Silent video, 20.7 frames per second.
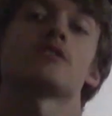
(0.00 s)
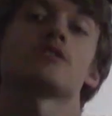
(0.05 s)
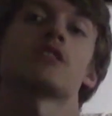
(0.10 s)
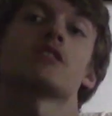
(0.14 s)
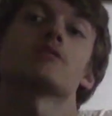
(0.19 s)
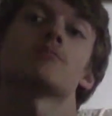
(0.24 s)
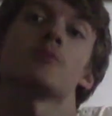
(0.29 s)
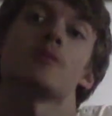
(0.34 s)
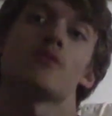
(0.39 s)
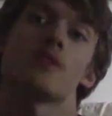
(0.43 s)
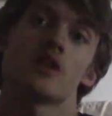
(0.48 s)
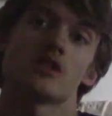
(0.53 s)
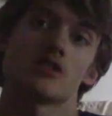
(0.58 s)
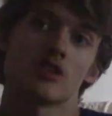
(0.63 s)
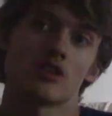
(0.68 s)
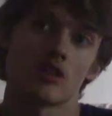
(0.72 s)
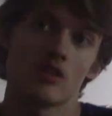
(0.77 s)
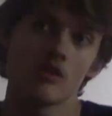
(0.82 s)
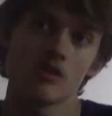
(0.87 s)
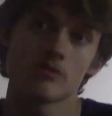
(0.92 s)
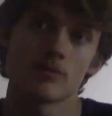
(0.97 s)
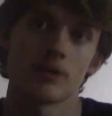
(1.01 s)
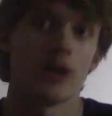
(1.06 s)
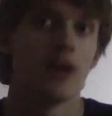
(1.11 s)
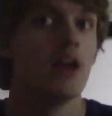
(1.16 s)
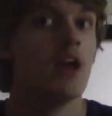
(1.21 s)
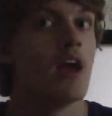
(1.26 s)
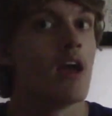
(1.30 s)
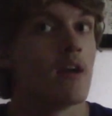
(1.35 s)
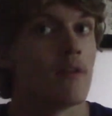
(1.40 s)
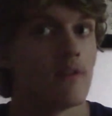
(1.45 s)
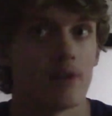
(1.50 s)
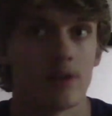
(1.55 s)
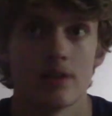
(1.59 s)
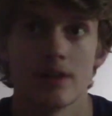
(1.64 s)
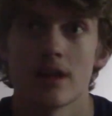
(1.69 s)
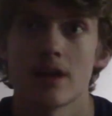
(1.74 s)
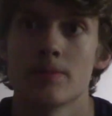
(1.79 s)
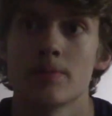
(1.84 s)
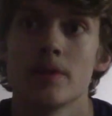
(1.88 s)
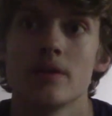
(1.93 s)
to get some motivation and encouragement. If you didn't
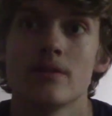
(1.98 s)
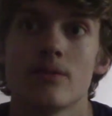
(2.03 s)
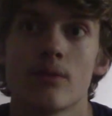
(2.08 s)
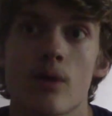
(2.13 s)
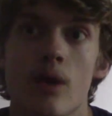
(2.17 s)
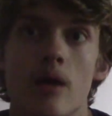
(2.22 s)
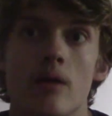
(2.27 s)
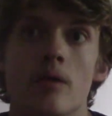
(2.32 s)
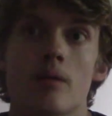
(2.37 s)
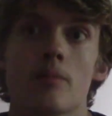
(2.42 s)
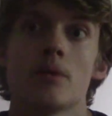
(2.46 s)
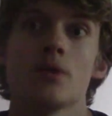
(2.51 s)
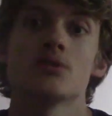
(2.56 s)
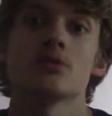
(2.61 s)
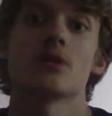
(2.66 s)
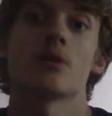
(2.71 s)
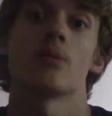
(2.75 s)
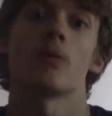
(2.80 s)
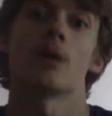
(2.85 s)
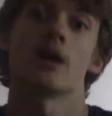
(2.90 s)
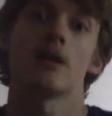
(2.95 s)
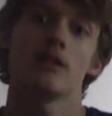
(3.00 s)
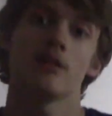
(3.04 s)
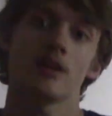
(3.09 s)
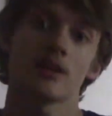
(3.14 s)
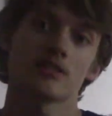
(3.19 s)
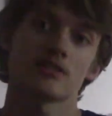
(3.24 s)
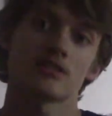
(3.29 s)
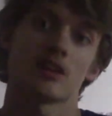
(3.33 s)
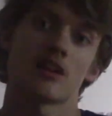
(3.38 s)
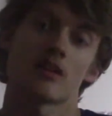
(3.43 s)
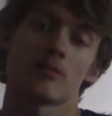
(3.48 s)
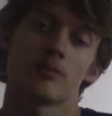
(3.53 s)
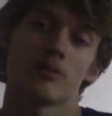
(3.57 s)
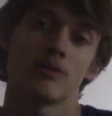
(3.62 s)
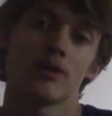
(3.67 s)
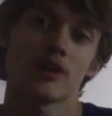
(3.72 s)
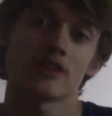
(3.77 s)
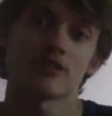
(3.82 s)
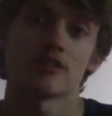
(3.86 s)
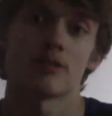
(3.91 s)
like, please leave a comment down below saying why you didn't like, so I can
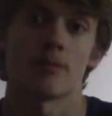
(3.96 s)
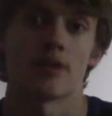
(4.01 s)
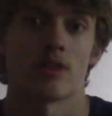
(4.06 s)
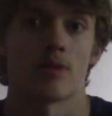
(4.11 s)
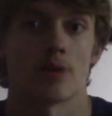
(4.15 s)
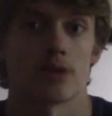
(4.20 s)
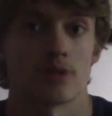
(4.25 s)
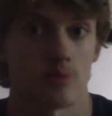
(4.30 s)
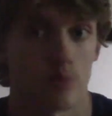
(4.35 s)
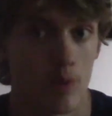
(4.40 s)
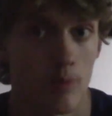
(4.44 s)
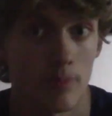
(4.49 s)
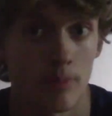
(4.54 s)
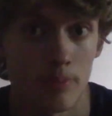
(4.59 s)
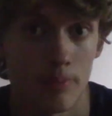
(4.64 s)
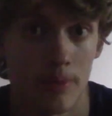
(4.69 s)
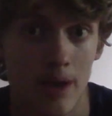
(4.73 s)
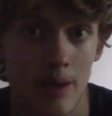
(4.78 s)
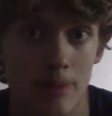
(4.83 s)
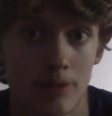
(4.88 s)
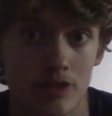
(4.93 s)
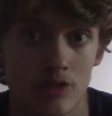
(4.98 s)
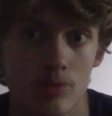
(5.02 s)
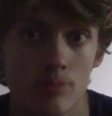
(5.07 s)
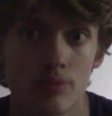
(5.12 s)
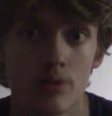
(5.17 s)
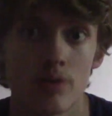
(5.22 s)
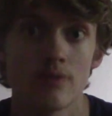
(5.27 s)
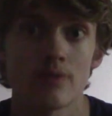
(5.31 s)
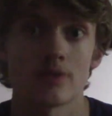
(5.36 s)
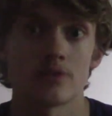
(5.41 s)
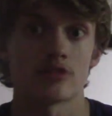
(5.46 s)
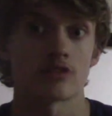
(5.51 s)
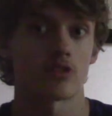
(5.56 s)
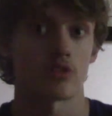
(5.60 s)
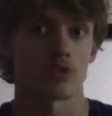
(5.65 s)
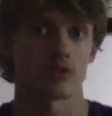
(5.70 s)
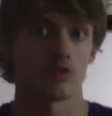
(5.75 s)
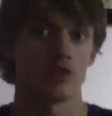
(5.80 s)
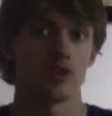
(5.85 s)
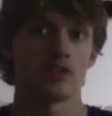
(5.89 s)
improve next time. Otherwise, I won't be able to improve. I'm just
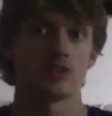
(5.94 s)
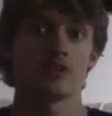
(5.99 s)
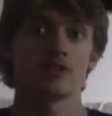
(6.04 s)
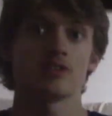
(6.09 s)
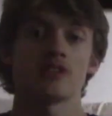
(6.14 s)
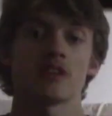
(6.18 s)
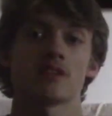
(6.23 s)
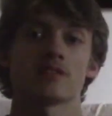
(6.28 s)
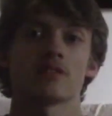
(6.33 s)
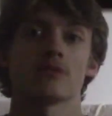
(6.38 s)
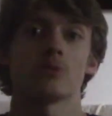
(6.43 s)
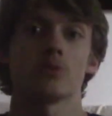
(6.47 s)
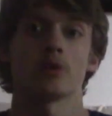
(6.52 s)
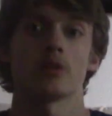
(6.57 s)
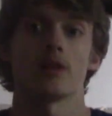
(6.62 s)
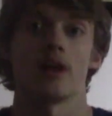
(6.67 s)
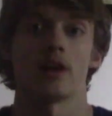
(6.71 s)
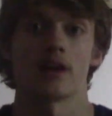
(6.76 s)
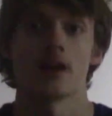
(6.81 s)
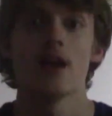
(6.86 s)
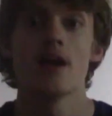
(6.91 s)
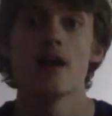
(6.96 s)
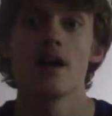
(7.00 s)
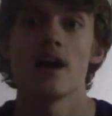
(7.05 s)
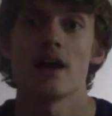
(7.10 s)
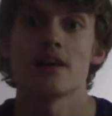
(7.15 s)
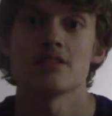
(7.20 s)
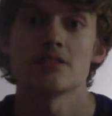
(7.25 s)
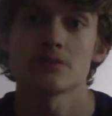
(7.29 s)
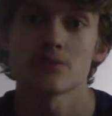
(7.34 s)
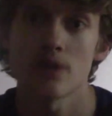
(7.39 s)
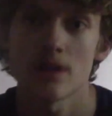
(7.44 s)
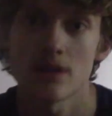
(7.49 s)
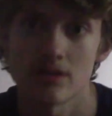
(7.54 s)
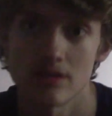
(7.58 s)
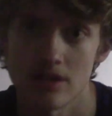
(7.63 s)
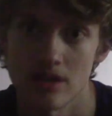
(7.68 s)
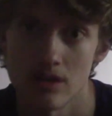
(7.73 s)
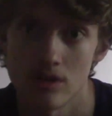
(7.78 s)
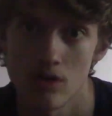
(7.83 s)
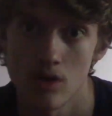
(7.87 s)
going to treat your dislike as if it were like. And subscribe
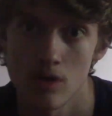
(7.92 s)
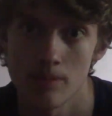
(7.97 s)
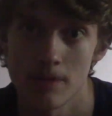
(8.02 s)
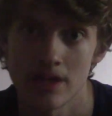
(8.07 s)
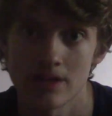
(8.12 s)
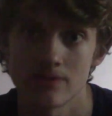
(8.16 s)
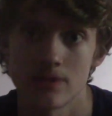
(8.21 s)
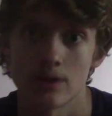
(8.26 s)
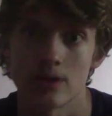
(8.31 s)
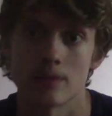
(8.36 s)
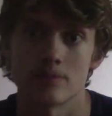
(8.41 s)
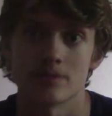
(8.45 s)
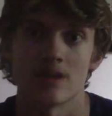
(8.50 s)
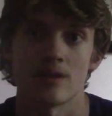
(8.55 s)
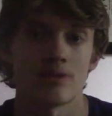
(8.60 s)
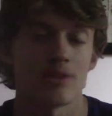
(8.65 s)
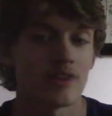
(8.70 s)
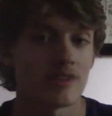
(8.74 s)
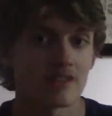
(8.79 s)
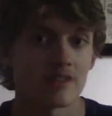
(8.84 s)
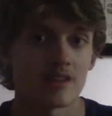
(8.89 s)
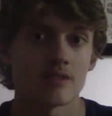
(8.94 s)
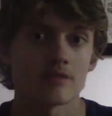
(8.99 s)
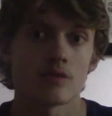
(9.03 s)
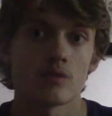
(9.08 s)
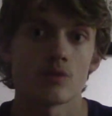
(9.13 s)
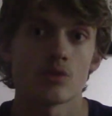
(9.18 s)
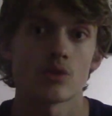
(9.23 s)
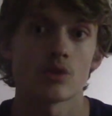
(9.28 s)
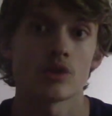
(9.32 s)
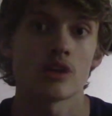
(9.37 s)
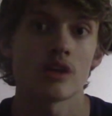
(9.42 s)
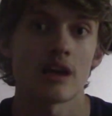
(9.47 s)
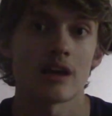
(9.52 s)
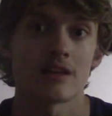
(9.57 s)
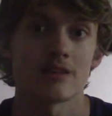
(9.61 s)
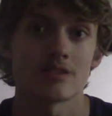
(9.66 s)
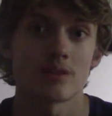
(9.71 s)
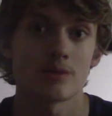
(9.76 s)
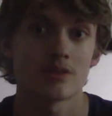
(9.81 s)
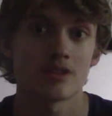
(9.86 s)
so that you know when my next video comes out. Thanks again so much for watching. And
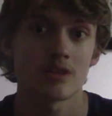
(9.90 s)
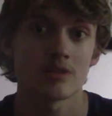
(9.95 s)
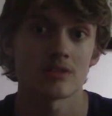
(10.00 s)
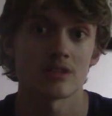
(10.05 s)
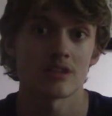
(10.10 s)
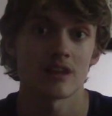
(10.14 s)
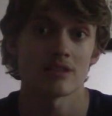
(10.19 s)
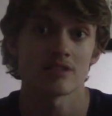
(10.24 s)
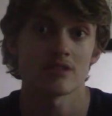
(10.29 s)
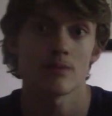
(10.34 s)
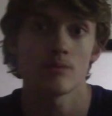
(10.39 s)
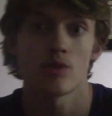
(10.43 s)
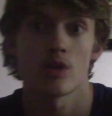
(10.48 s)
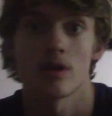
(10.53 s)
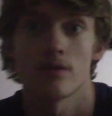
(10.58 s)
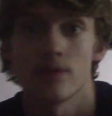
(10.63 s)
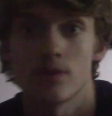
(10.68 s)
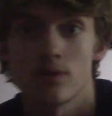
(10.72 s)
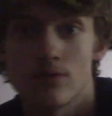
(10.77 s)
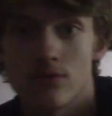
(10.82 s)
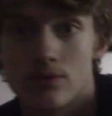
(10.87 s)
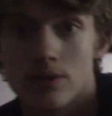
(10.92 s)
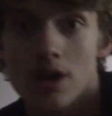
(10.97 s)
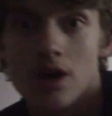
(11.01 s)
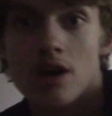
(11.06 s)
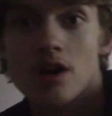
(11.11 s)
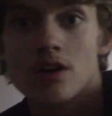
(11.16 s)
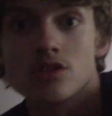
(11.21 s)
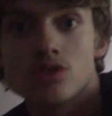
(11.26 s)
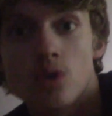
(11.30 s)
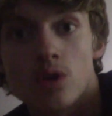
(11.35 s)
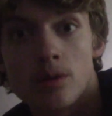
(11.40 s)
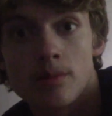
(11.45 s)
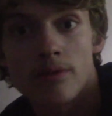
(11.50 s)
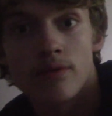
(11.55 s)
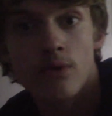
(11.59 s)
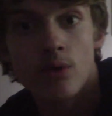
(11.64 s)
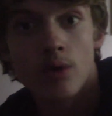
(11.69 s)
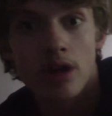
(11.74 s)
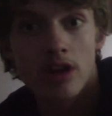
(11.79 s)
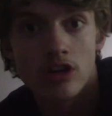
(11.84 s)
as always, I'll see you next time where I review story number
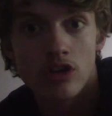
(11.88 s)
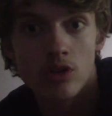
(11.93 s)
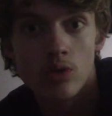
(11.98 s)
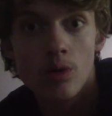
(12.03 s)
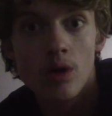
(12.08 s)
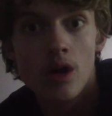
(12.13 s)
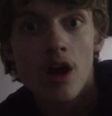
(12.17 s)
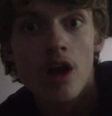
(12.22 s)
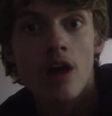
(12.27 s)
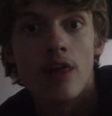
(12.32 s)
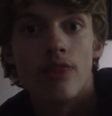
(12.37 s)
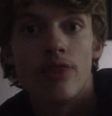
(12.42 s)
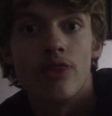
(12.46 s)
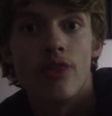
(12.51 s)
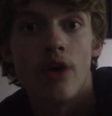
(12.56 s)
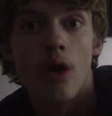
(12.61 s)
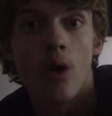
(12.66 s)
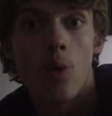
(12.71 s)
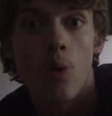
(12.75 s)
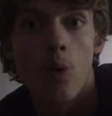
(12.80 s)
42, The